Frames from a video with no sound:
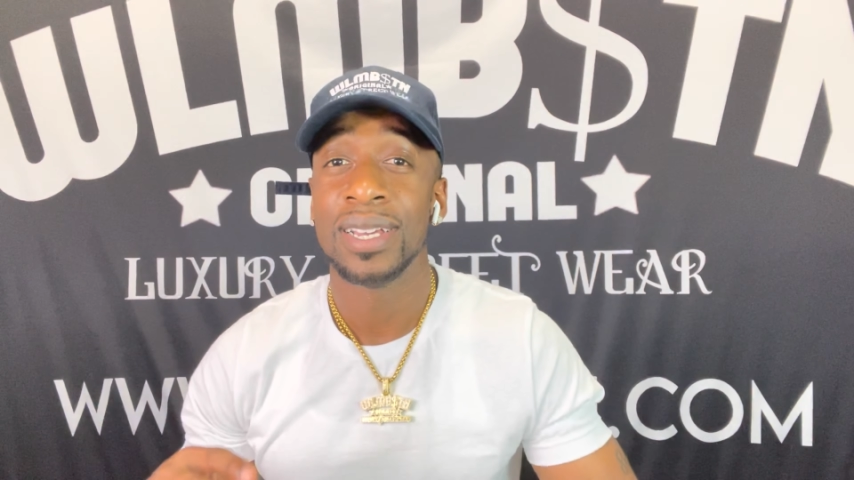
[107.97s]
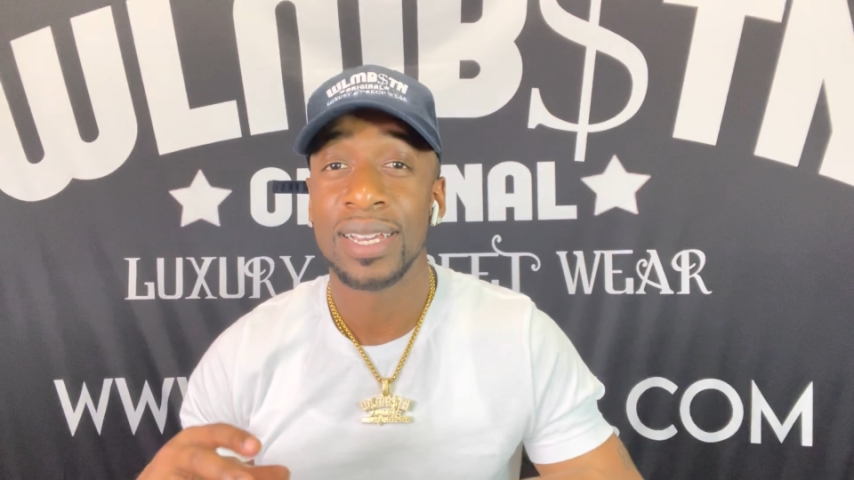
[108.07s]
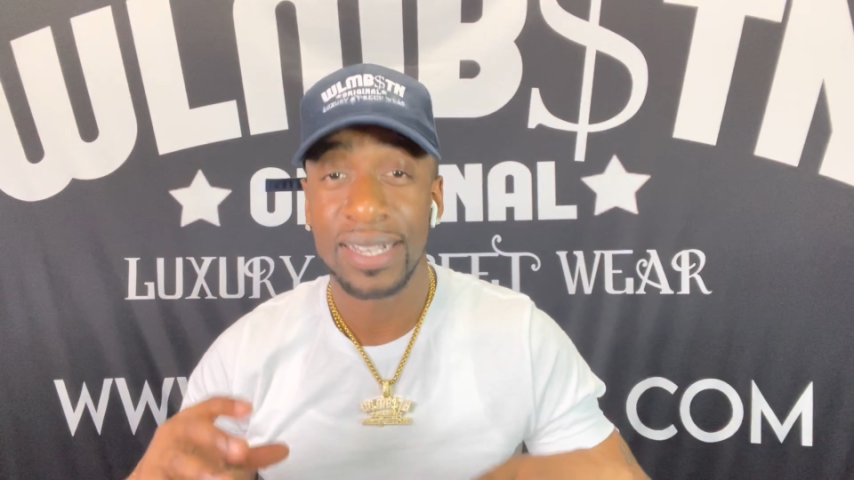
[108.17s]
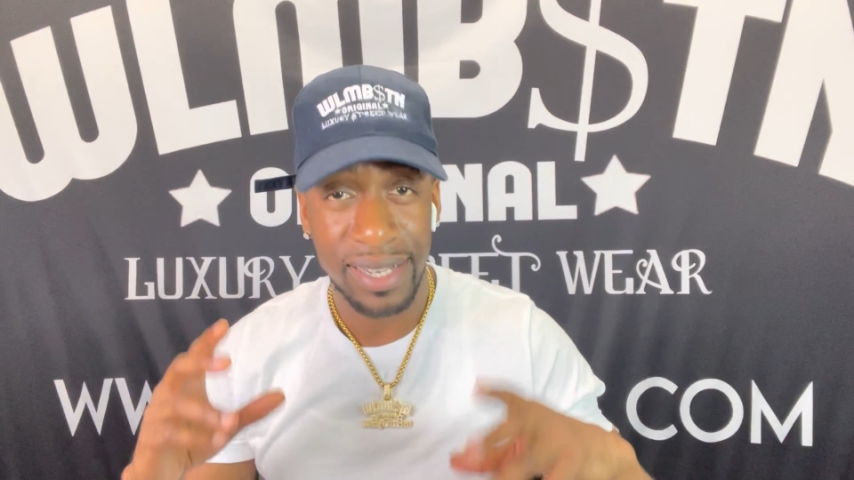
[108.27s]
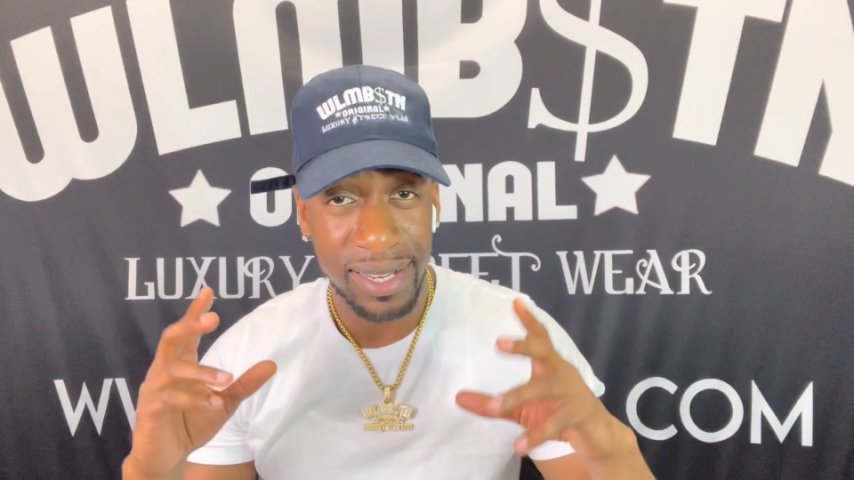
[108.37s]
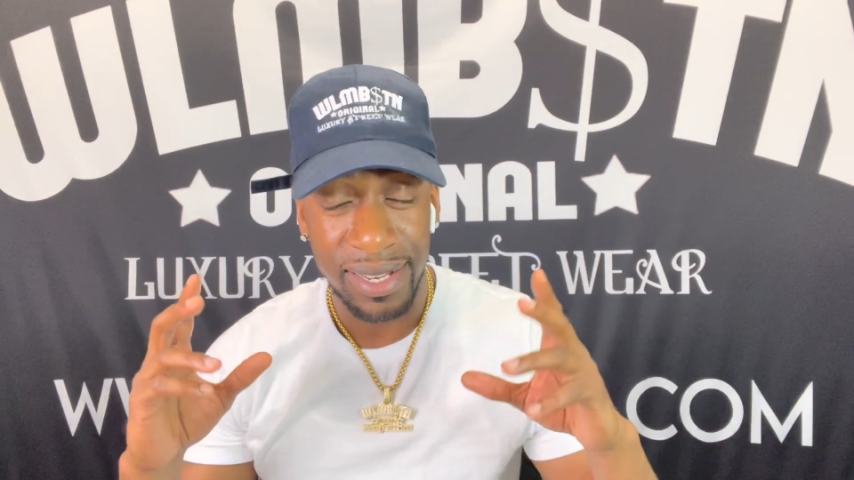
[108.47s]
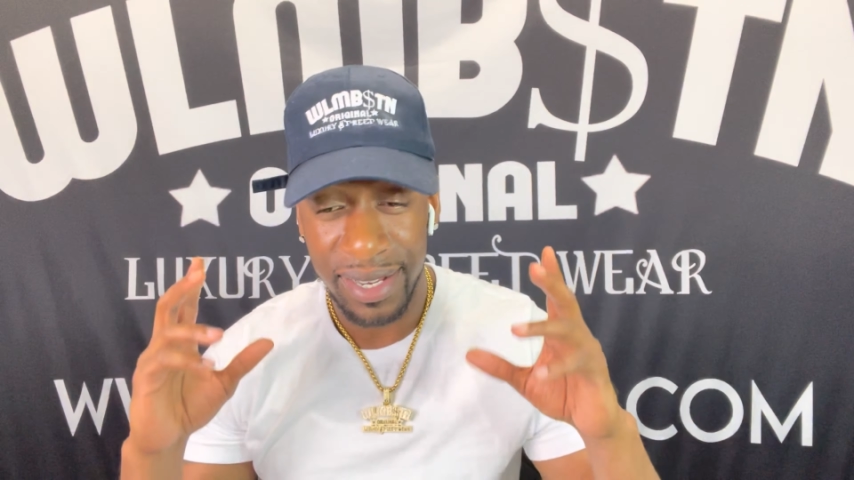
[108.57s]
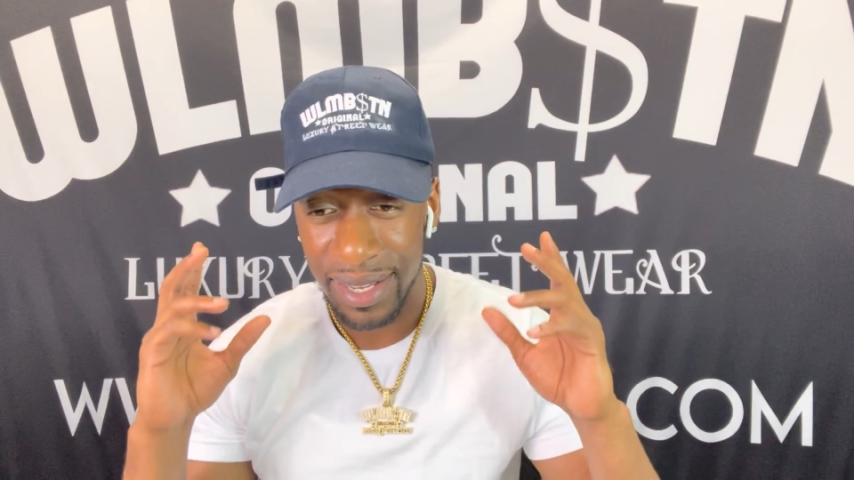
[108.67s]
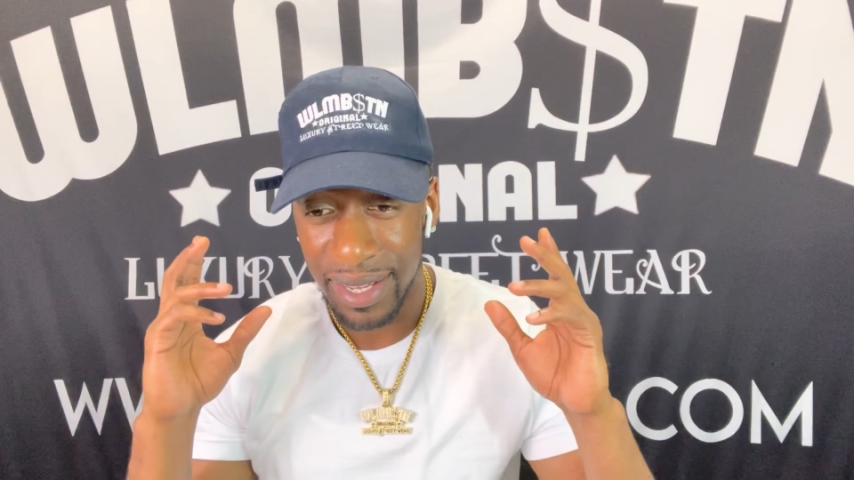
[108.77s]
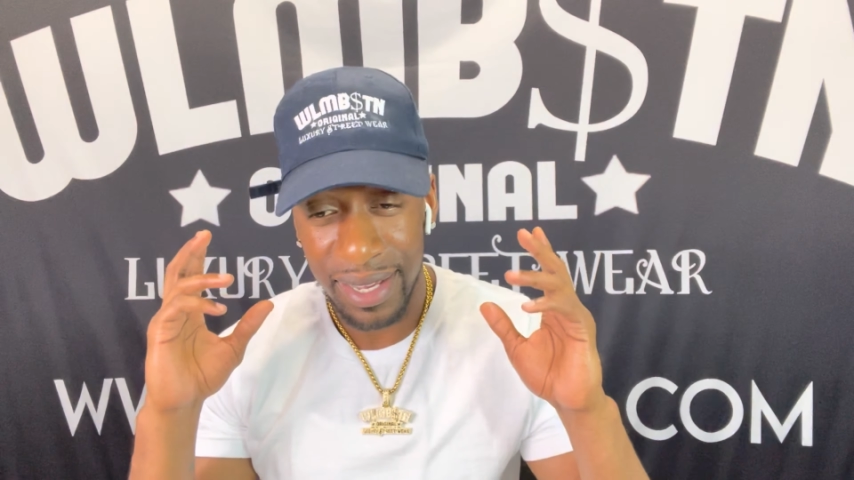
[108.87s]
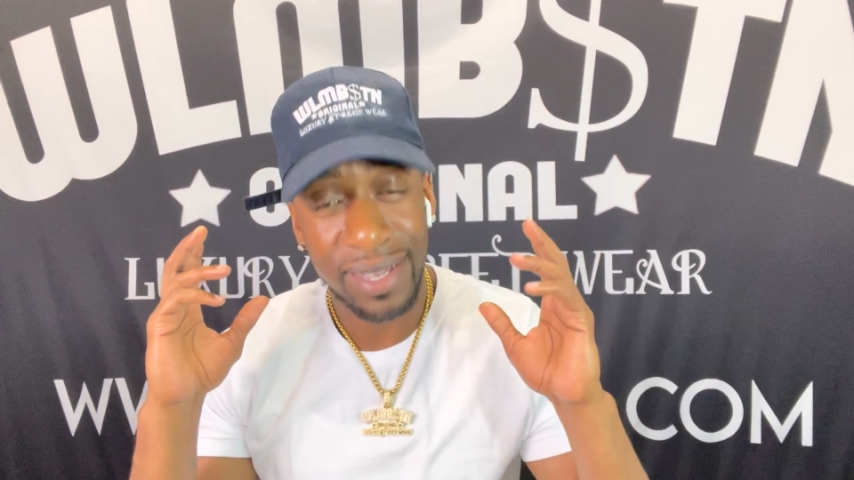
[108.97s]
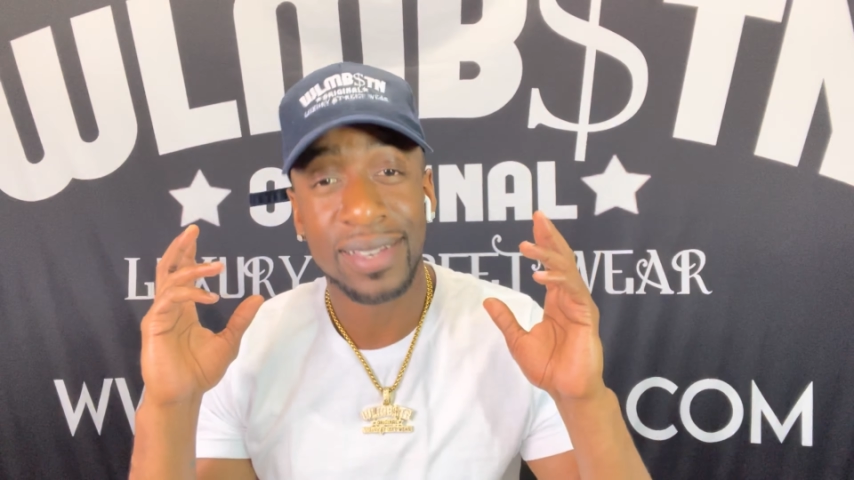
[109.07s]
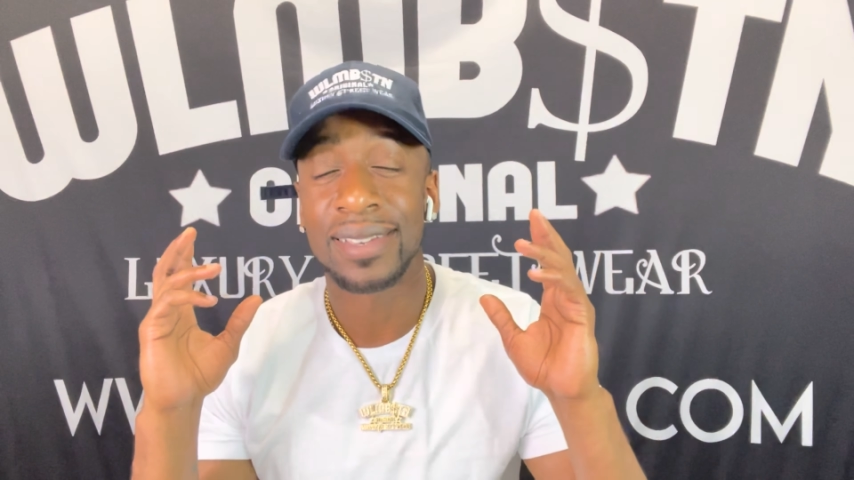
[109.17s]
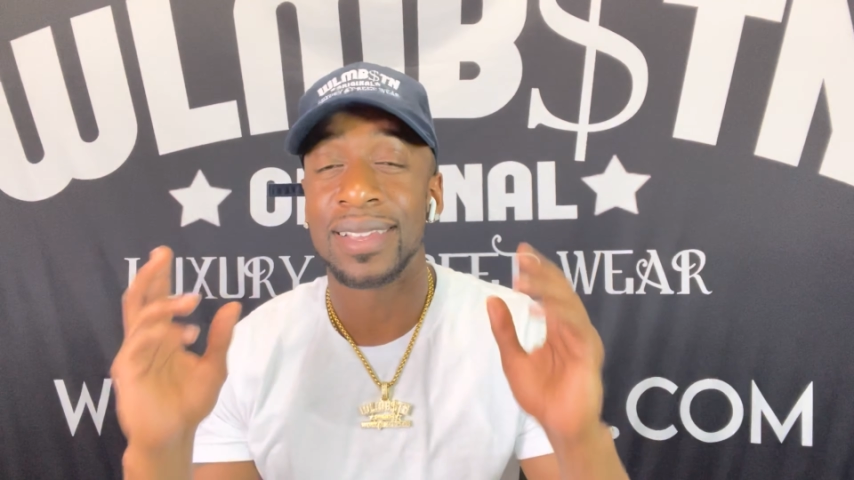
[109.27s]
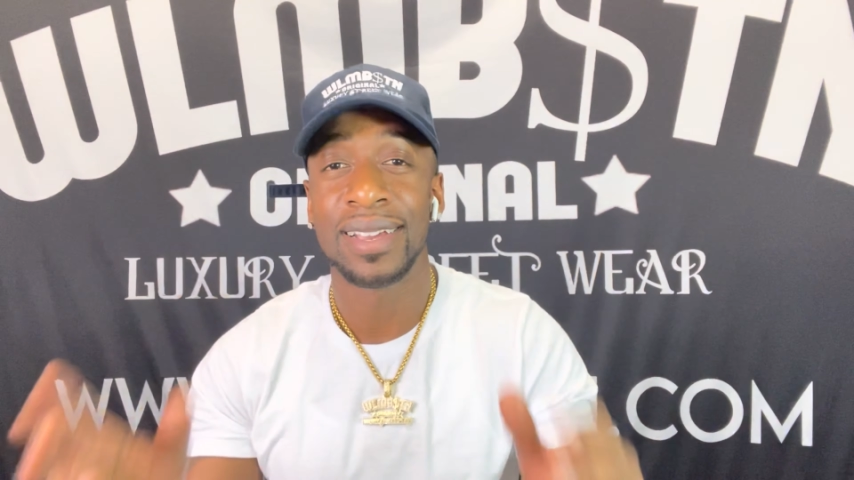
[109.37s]
It just
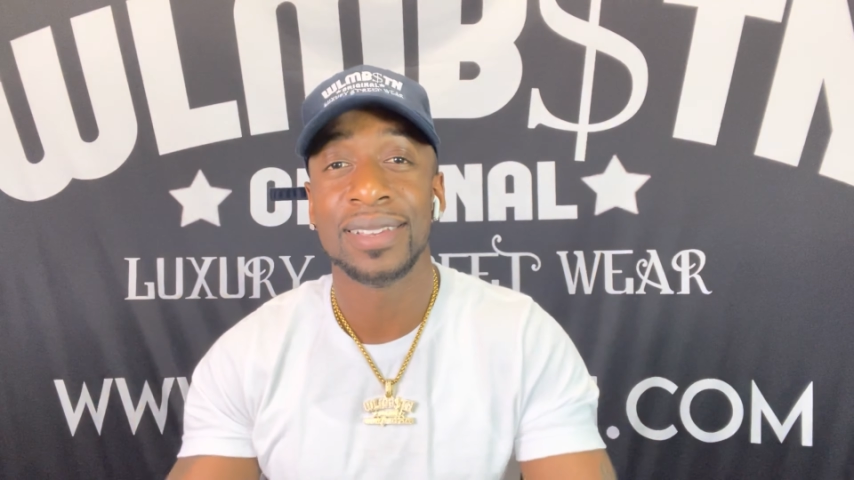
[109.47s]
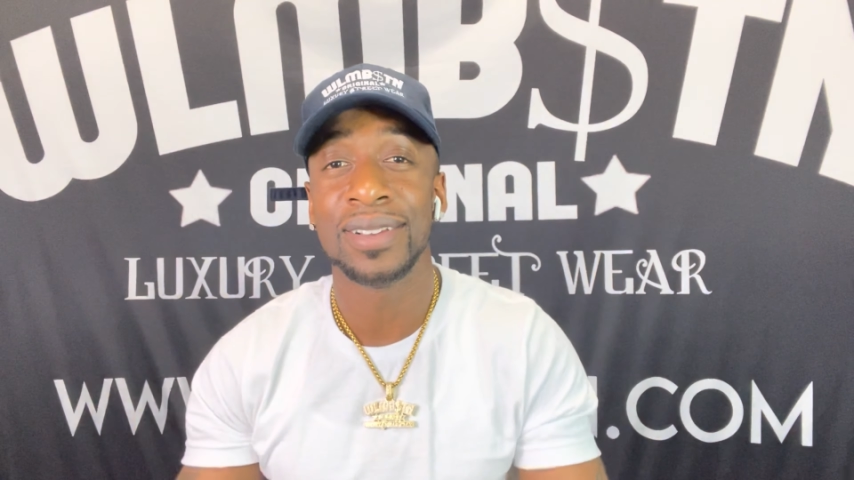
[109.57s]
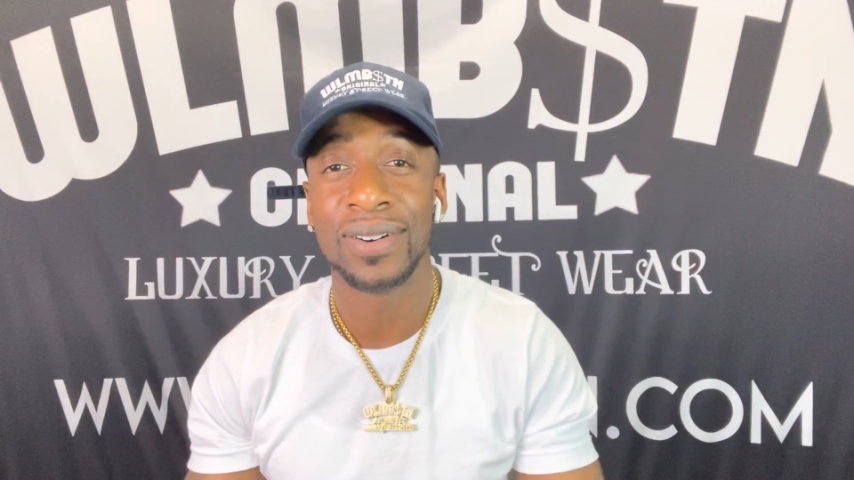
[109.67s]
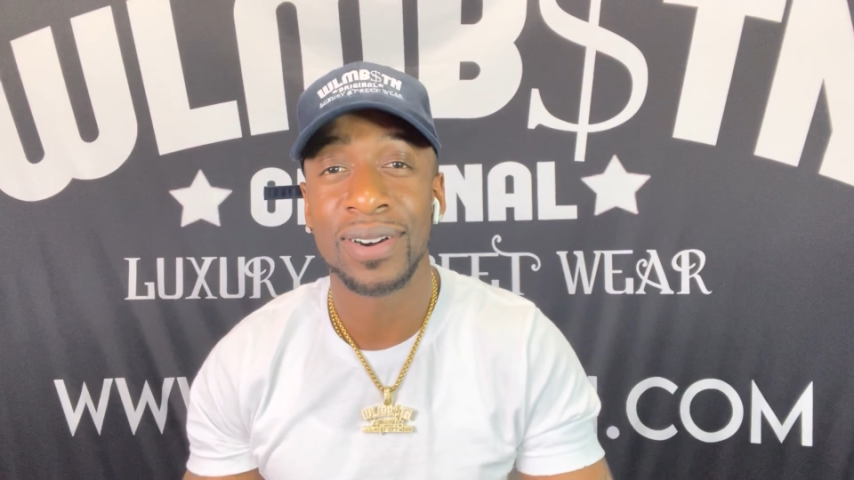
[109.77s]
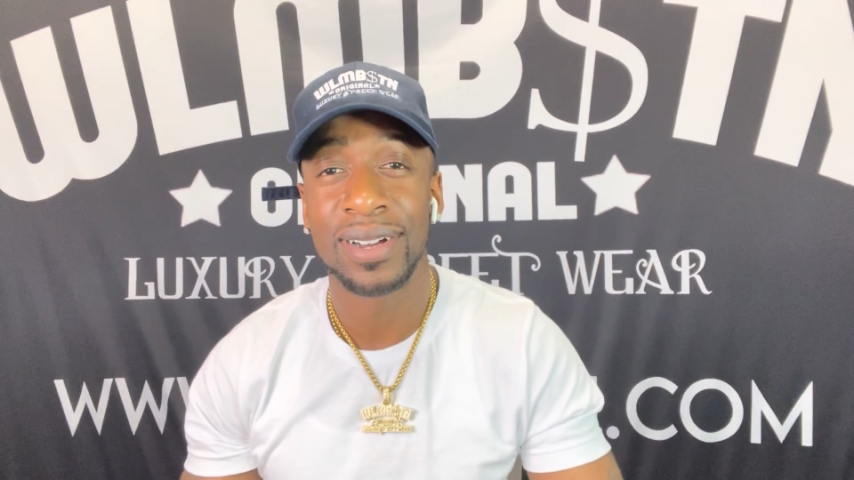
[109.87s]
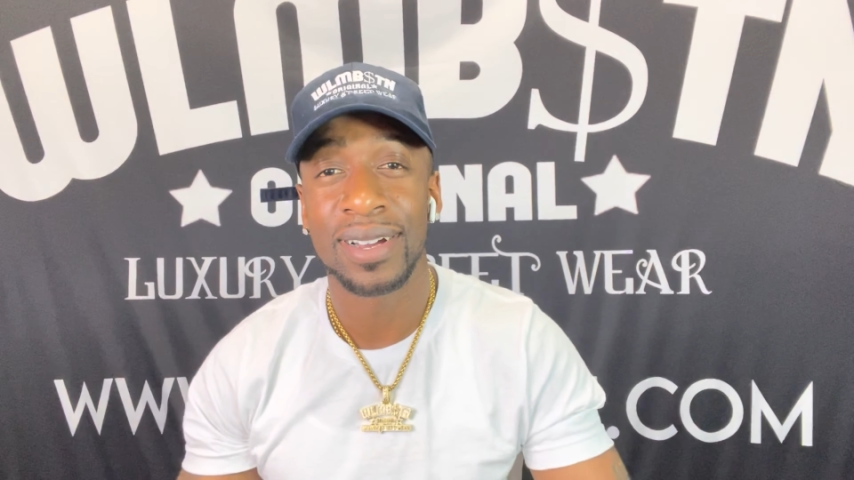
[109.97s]
stays going.